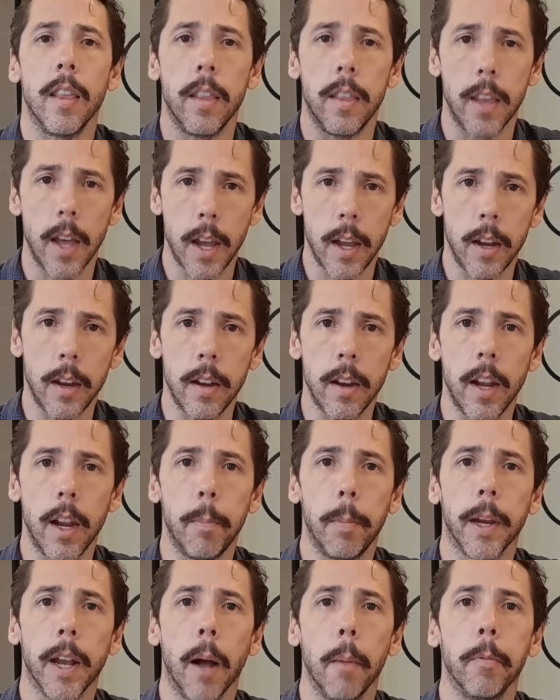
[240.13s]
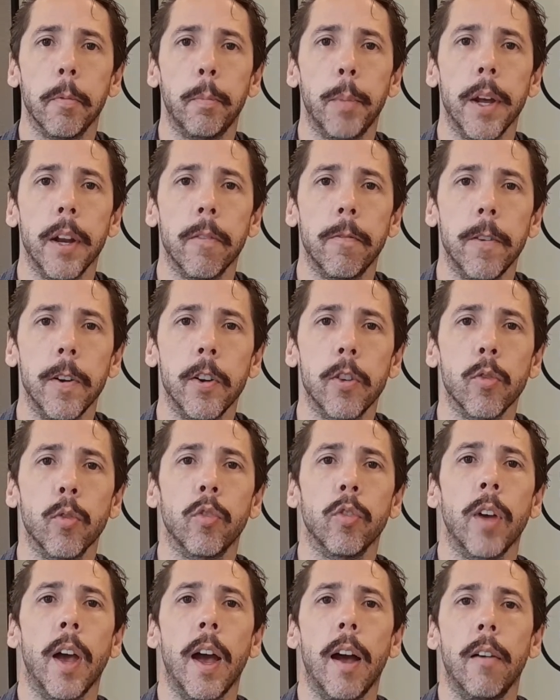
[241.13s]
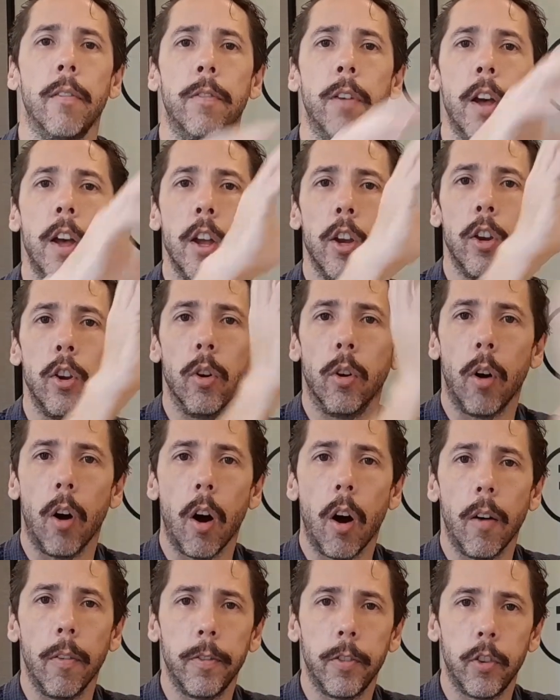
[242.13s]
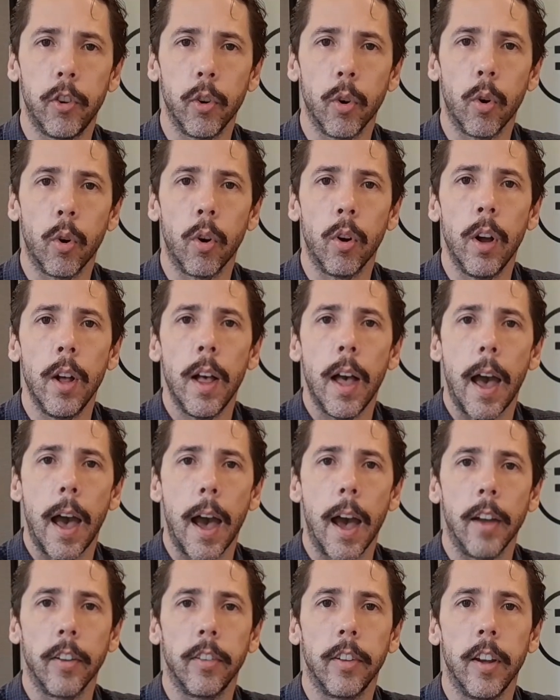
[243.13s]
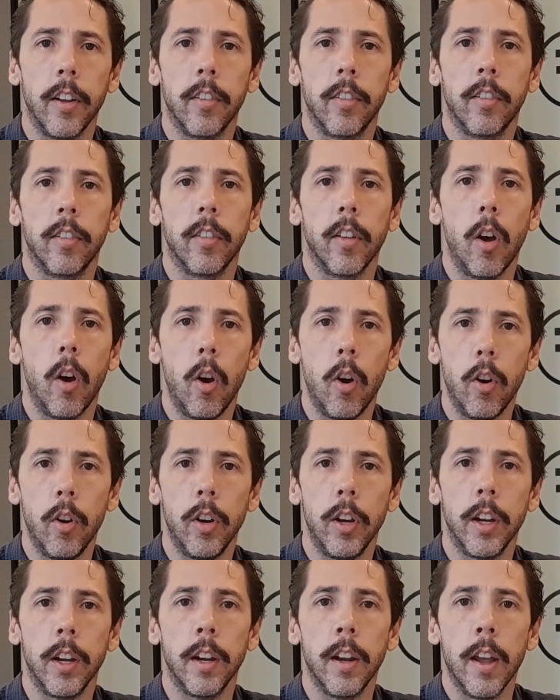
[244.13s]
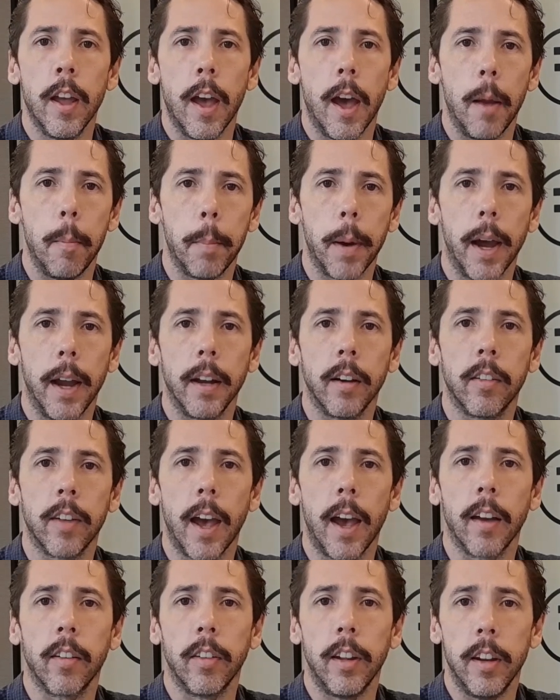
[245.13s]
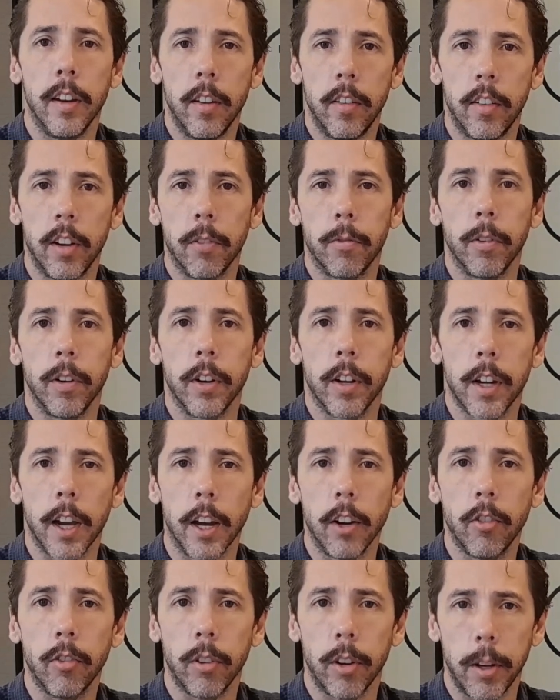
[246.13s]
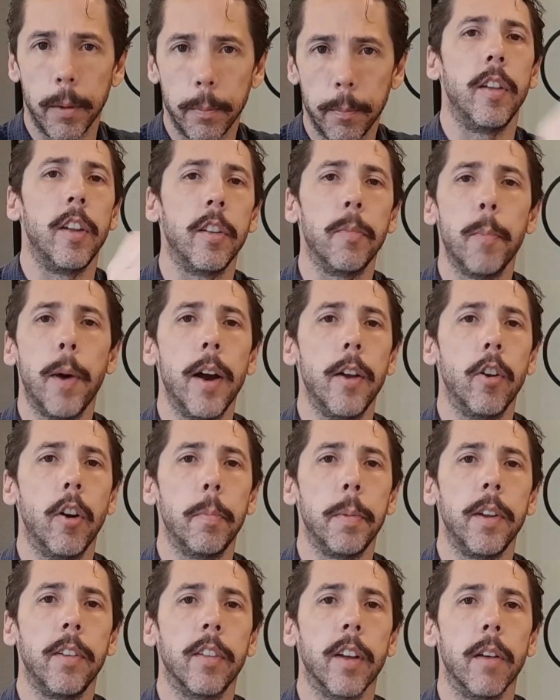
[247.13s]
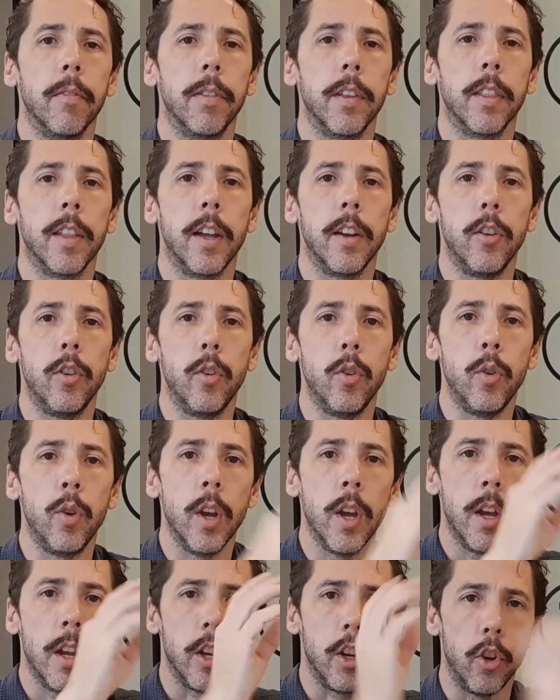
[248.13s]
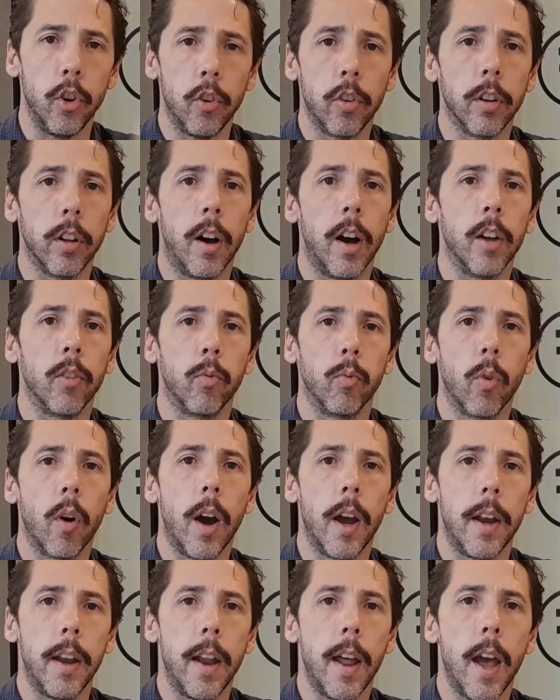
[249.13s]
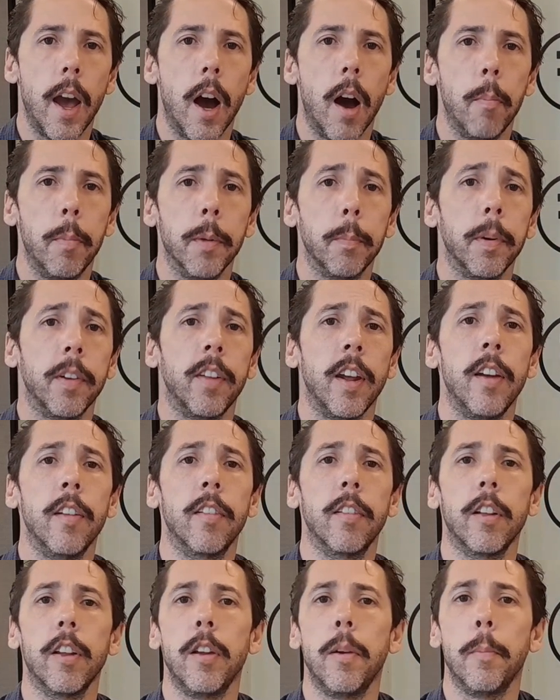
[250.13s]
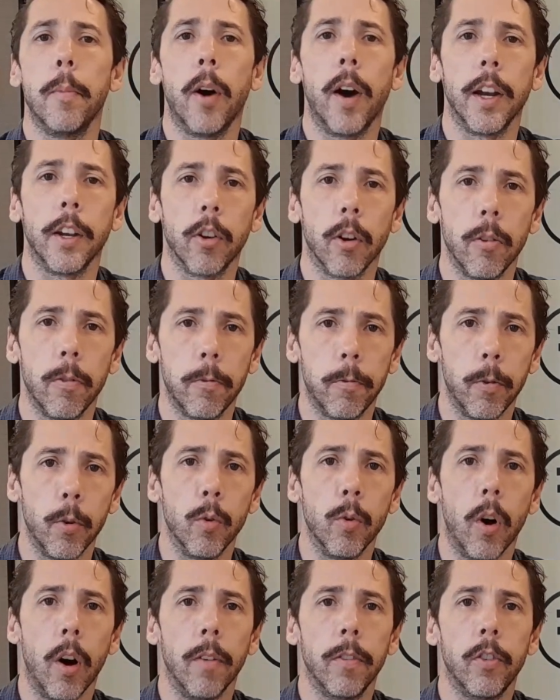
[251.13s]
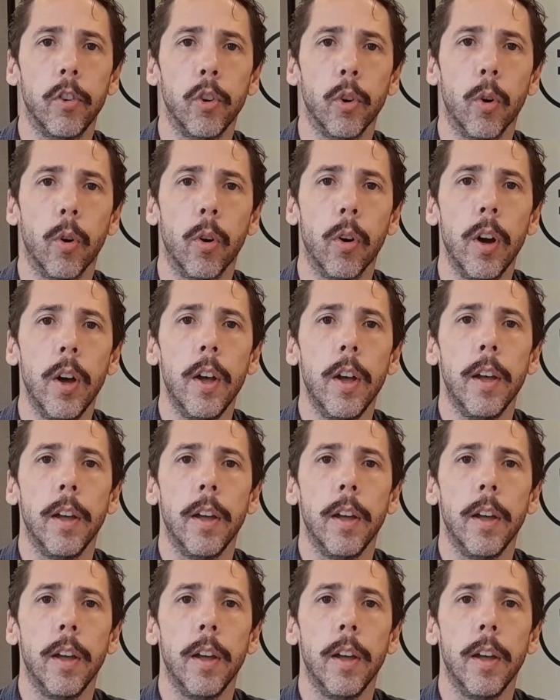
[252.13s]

then it becomes beneficial to have your offshore assets, earning, and paying tax in a different country. This might not be something that you utilize right now, but potentially you might go full offshore